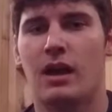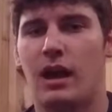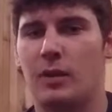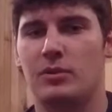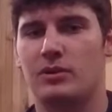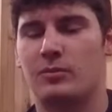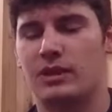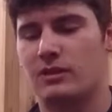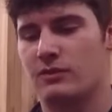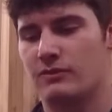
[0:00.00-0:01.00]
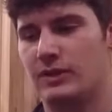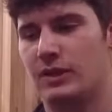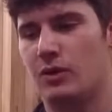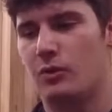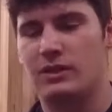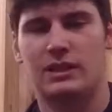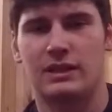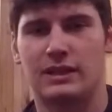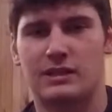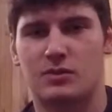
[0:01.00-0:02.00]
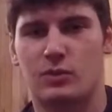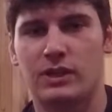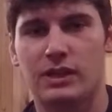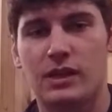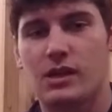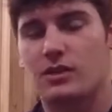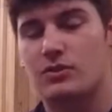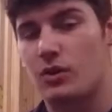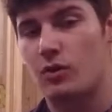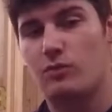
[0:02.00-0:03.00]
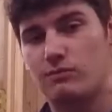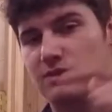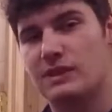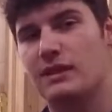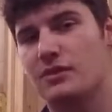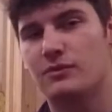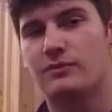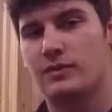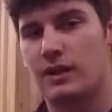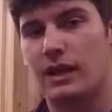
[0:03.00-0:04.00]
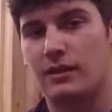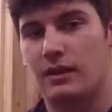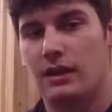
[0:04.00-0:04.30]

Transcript: I plan on making another video within the next week, so stay tuned for that.